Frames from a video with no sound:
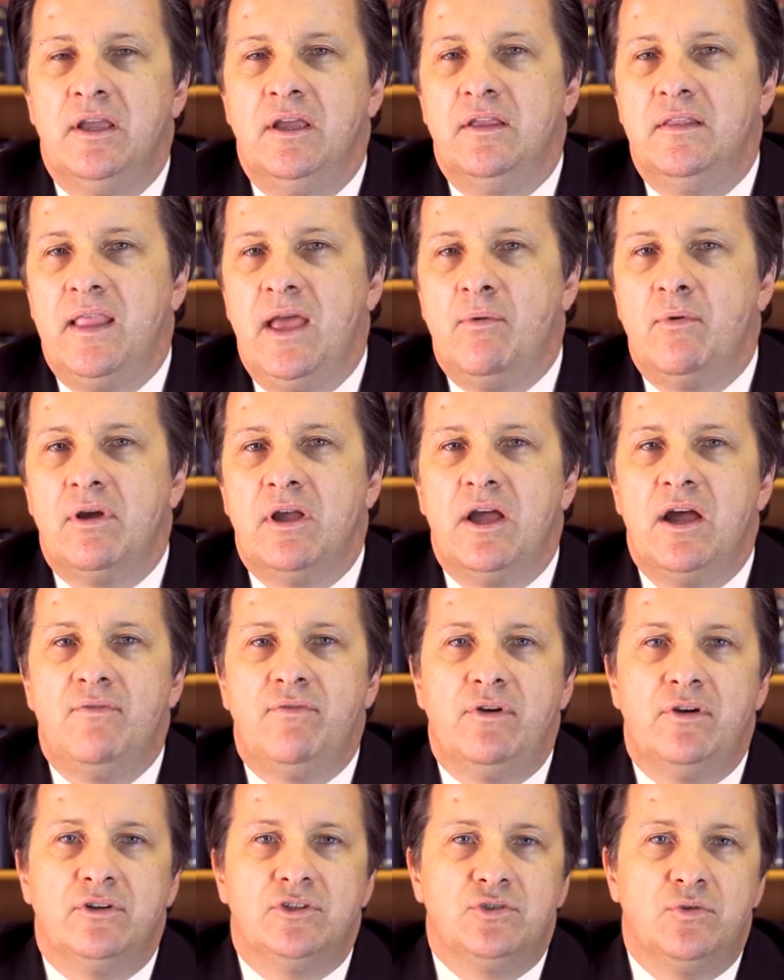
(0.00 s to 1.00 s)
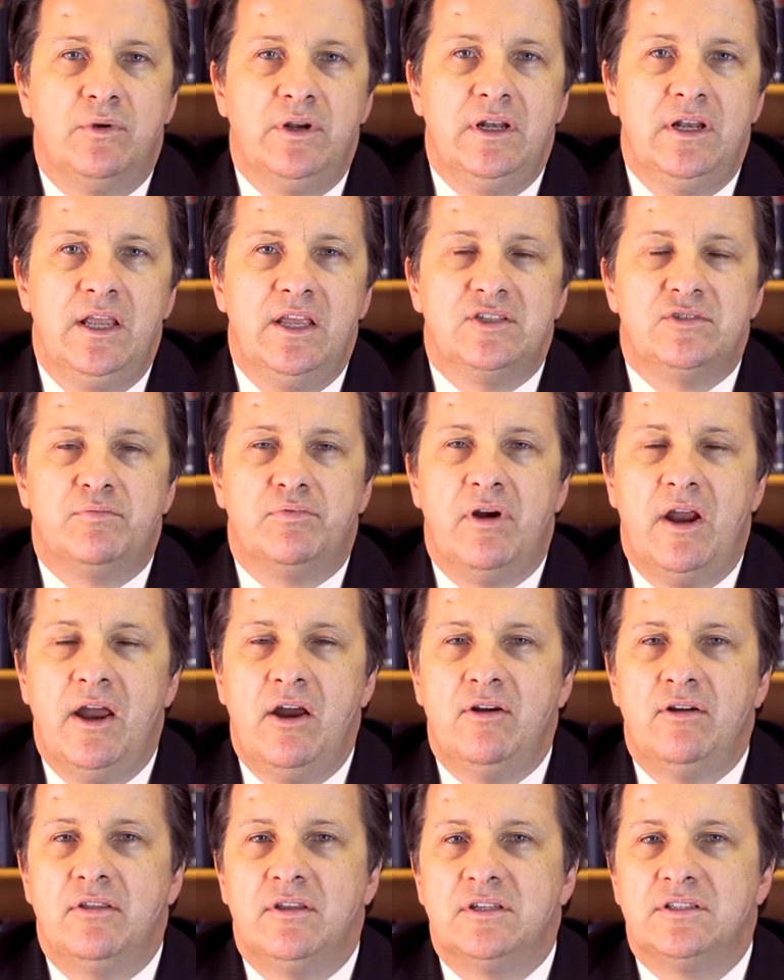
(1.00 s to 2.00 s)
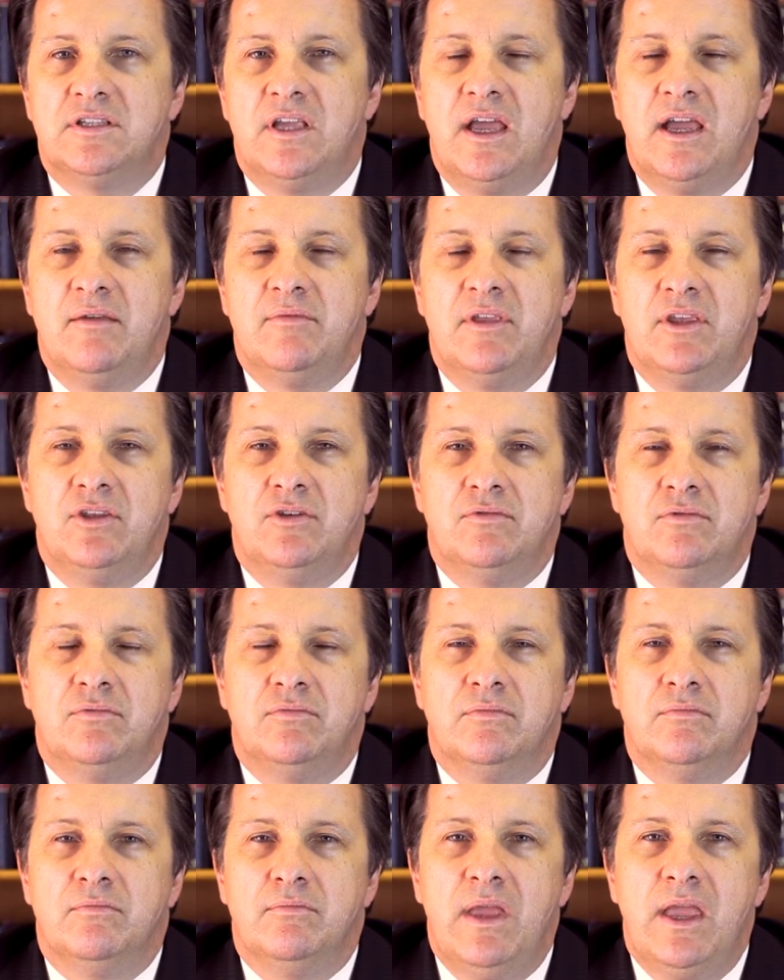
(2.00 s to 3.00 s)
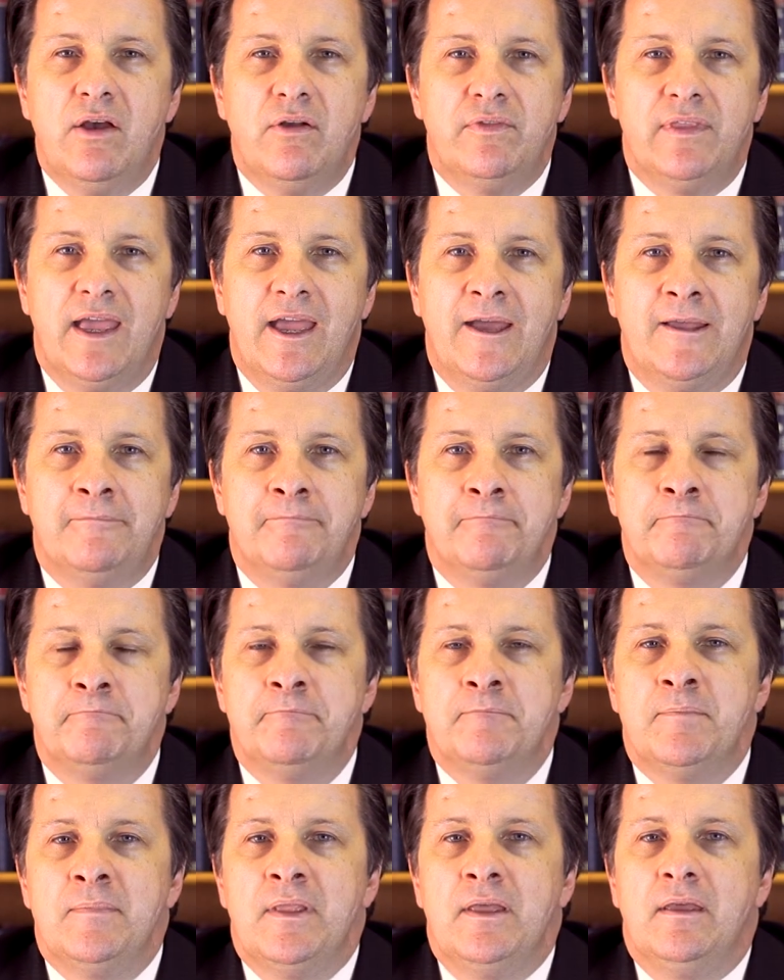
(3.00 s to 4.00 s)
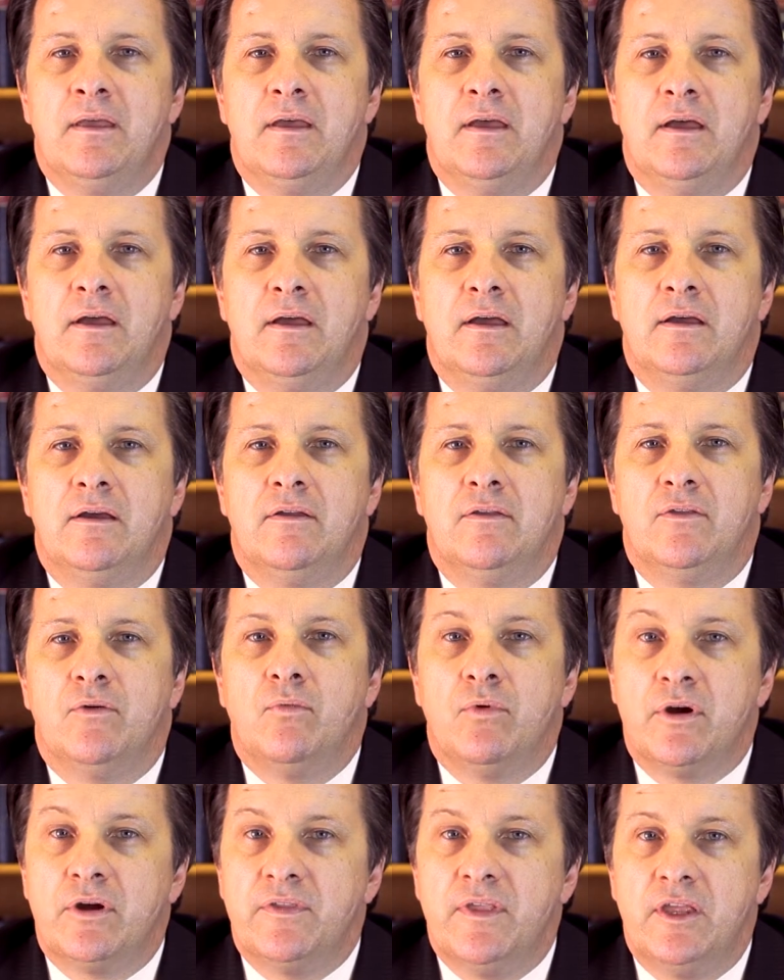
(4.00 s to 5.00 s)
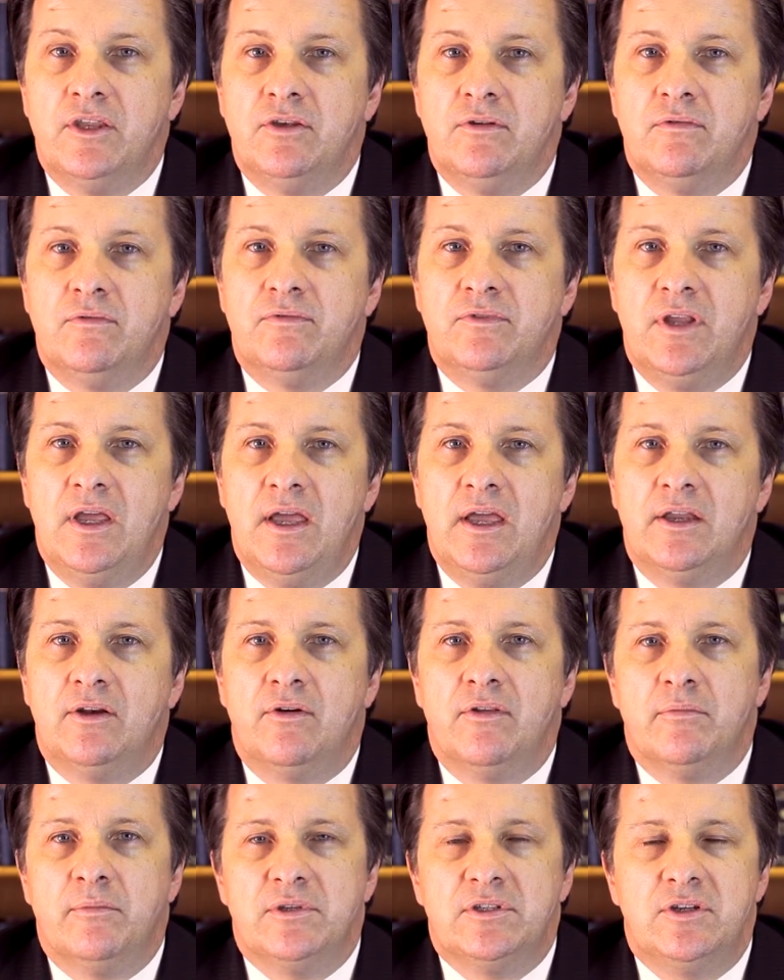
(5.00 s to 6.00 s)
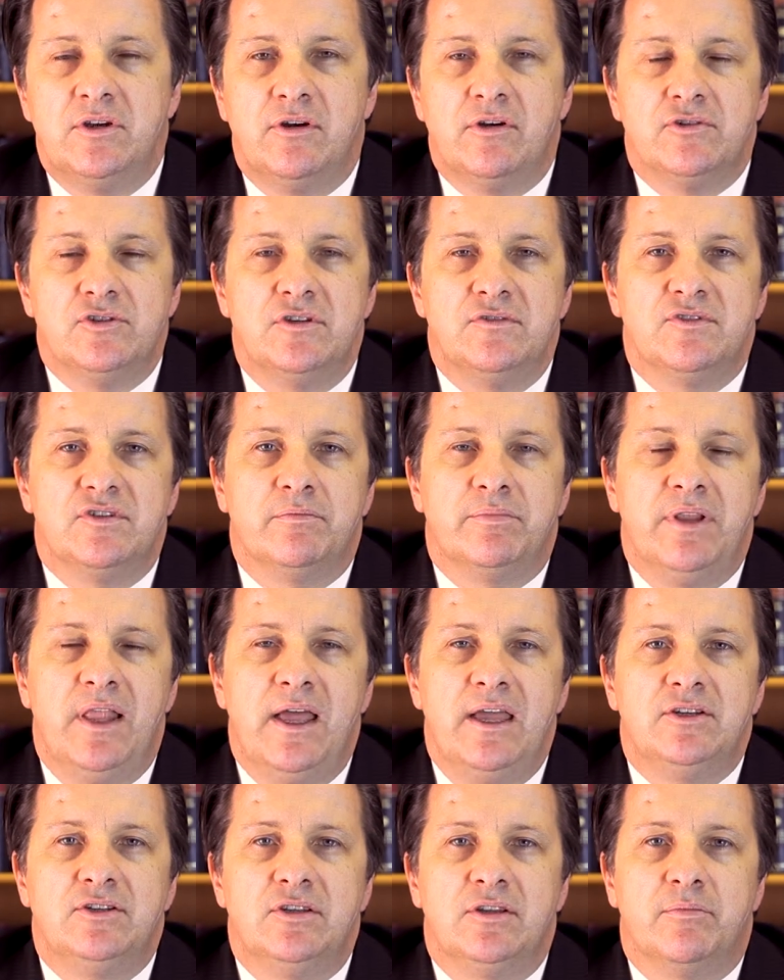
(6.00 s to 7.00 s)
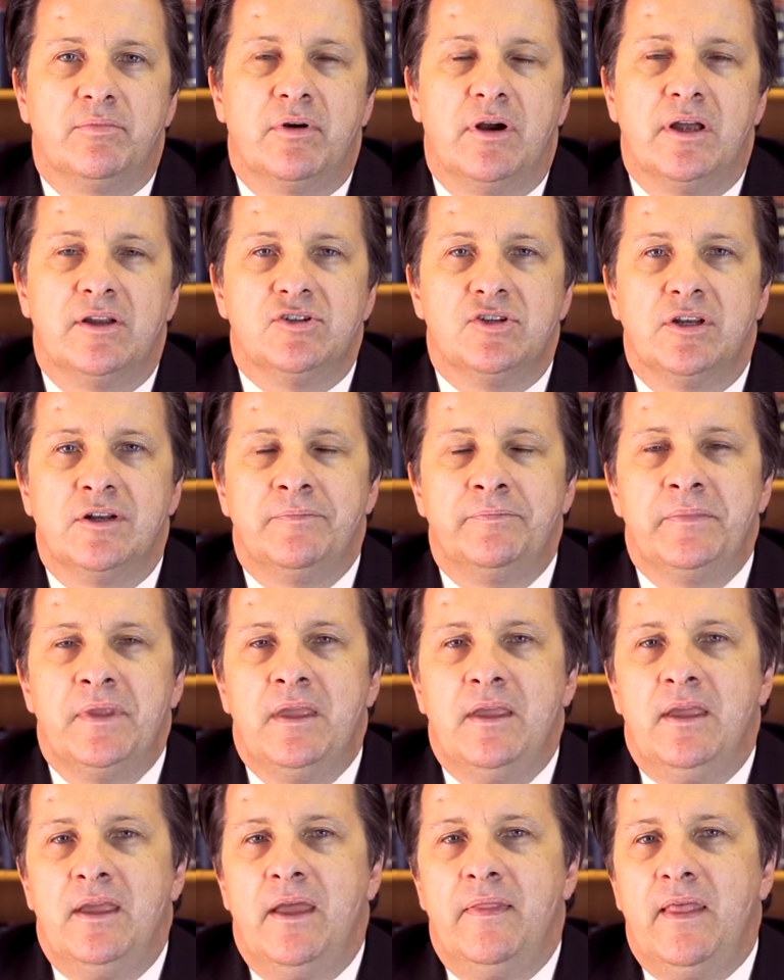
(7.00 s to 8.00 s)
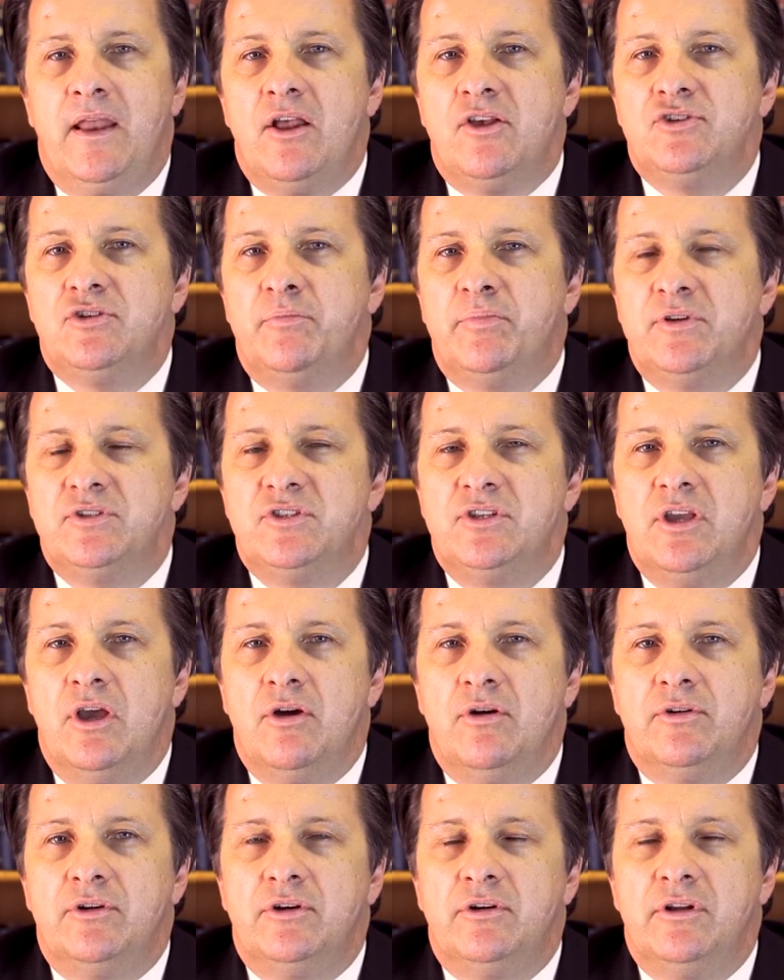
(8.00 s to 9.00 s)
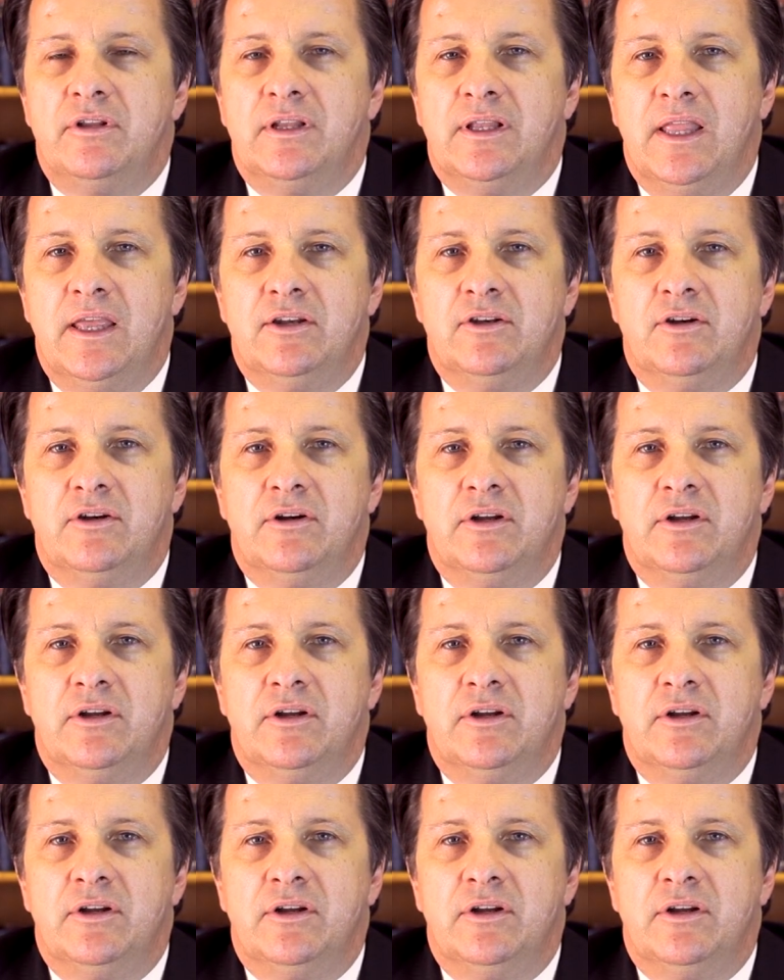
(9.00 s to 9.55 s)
And that will cover 20 days prior to the time that you mailed the work that you've done or the materials you've supplied to the project. That also puts the owner and lender